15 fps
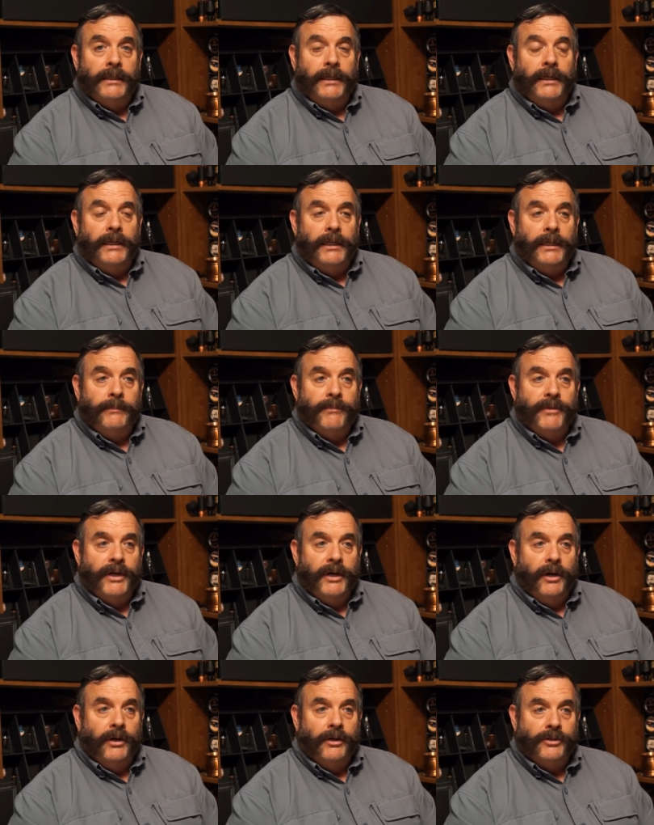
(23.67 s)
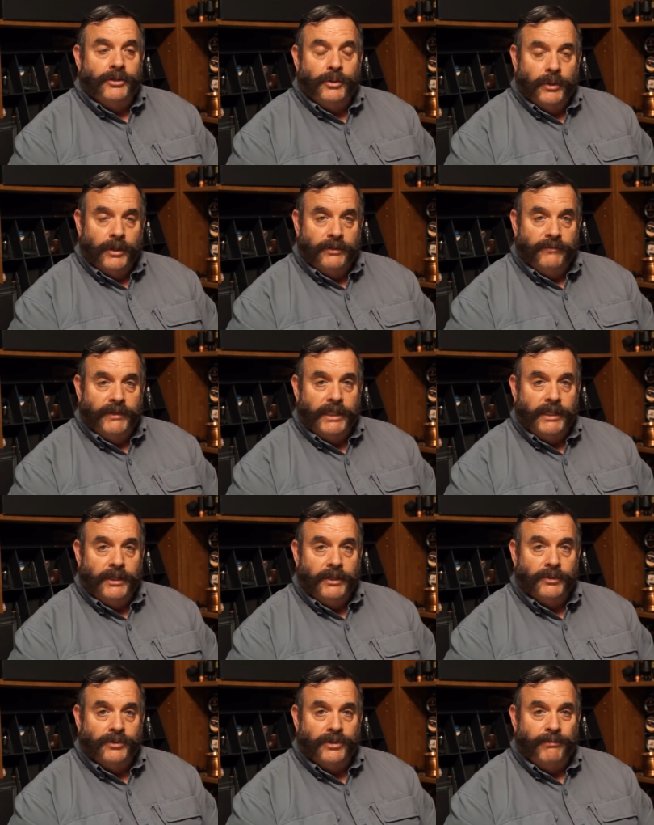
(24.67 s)
um, there are two other
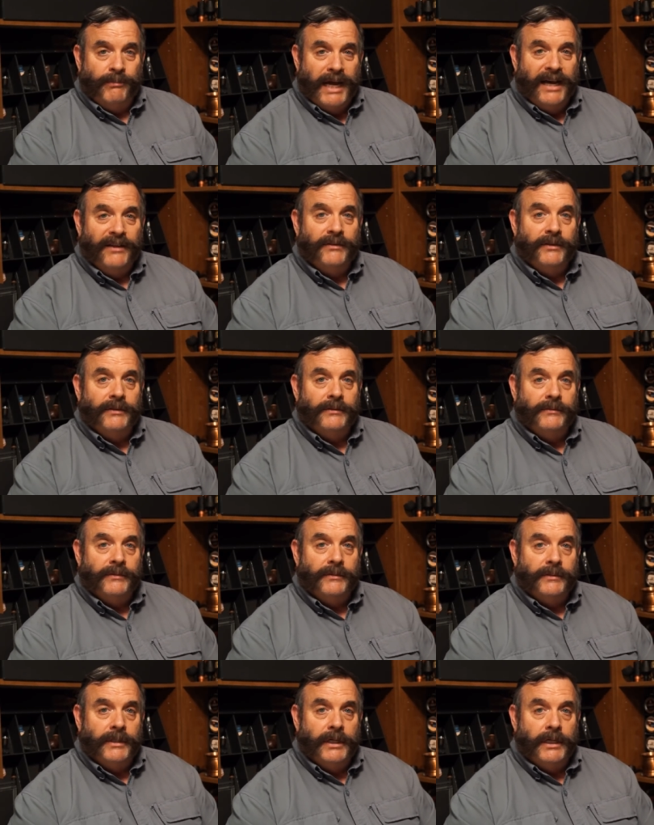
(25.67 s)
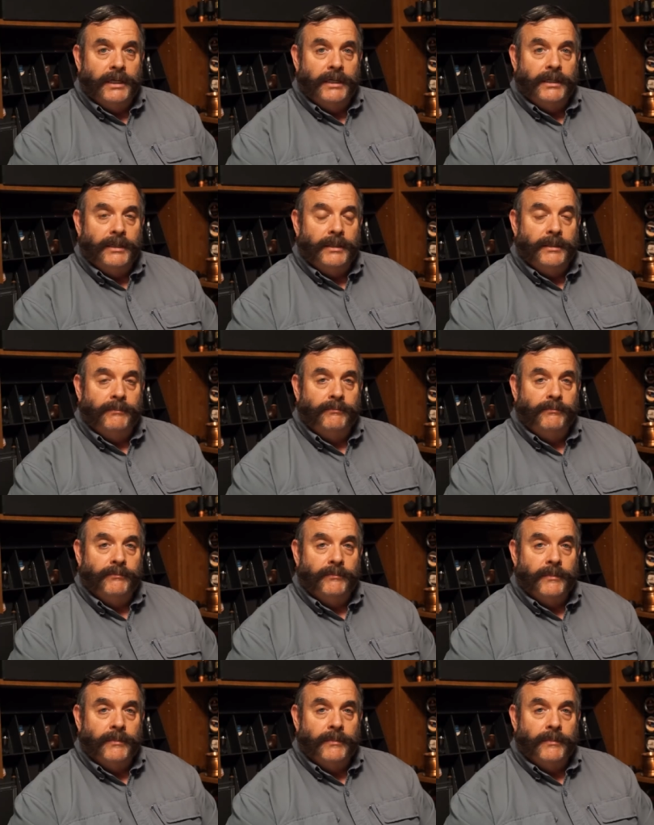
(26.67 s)
videos about um,